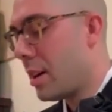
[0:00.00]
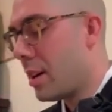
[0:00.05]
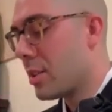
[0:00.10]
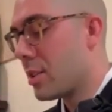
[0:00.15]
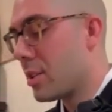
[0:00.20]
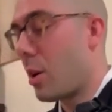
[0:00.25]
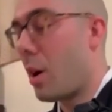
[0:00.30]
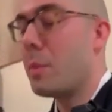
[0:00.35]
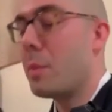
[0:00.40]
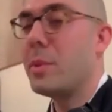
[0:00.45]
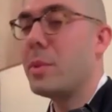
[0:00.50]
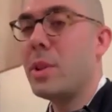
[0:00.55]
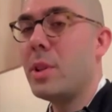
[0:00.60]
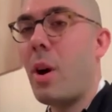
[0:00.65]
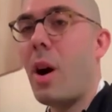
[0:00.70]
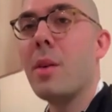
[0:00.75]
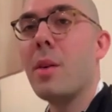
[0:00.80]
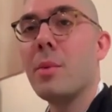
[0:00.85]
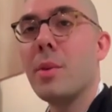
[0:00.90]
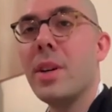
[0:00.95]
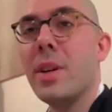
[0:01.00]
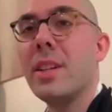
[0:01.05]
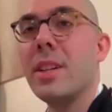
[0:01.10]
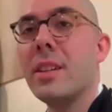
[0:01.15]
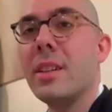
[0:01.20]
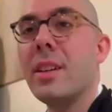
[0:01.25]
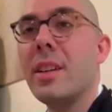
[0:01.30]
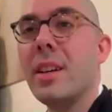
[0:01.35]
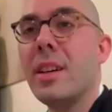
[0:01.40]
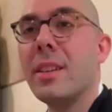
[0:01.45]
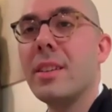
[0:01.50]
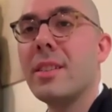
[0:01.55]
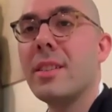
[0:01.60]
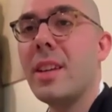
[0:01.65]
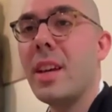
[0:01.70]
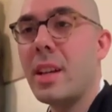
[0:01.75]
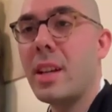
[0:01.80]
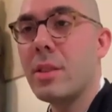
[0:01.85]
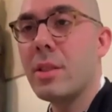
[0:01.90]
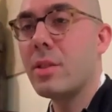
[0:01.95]
So I read it
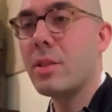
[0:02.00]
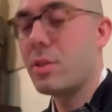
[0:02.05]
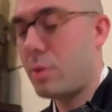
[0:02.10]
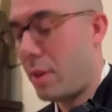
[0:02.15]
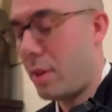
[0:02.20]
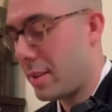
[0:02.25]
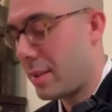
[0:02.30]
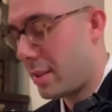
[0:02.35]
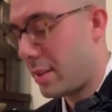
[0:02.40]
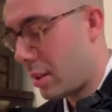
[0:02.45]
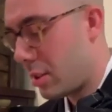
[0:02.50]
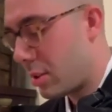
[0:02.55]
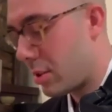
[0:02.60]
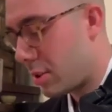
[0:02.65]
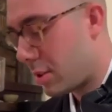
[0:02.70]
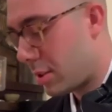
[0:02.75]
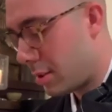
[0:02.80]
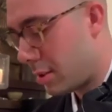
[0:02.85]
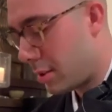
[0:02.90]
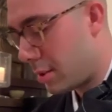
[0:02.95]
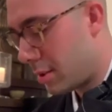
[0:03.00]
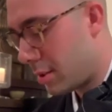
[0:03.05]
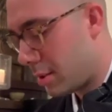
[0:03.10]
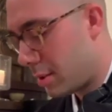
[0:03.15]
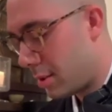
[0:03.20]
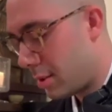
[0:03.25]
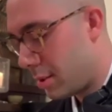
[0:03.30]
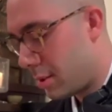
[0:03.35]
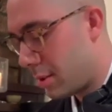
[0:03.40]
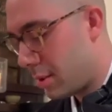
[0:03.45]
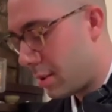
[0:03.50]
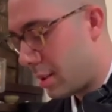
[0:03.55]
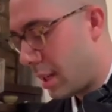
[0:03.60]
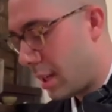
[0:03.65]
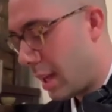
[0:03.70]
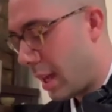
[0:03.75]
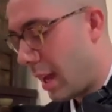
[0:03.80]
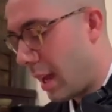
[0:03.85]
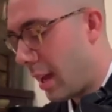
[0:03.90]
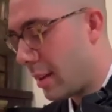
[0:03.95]
in English translation,
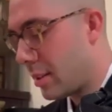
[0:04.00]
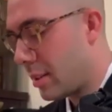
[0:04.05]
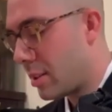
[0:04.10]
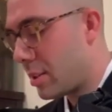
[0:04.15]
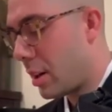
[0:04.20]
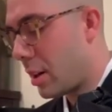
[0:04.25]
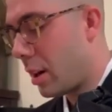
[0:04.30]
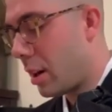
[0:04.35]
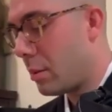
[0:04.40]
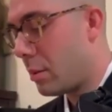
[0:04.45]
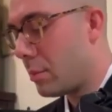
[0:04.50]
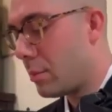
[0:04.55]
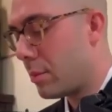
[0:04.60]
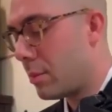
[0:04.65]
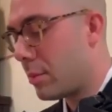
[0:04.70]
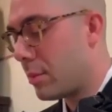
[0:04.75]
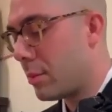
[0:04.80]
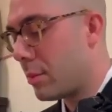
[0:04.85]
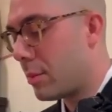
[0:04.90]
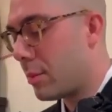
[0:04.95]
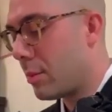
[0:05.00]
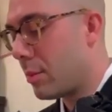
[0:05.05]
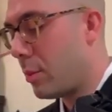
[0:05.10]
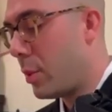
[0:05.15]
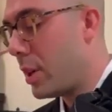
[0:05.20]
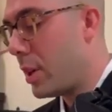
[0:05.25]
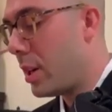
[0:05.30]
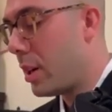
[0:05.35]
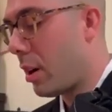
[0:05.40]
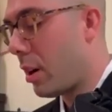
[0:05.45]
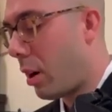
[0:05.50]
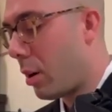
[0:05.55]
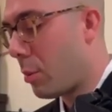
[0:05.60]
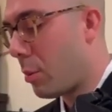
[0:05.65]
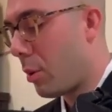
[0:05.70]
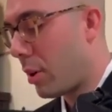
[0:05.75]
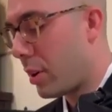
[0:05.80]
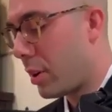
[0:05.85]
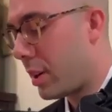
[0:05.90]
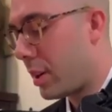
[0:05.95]
and we are
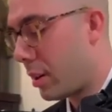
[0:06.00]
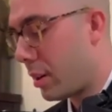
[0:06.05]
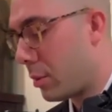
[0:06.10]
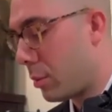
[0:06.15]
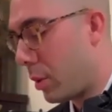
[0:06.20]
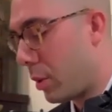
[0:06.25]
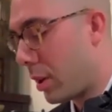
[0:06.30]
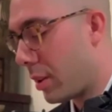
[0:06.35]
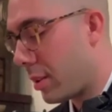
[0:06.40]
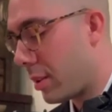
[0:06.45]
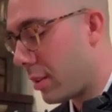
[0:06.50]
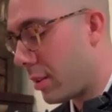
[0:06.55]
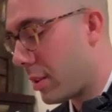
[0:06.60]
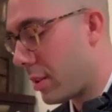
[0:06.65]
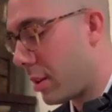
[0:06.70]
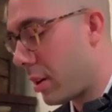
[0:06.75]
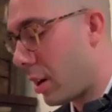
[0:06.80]
working with the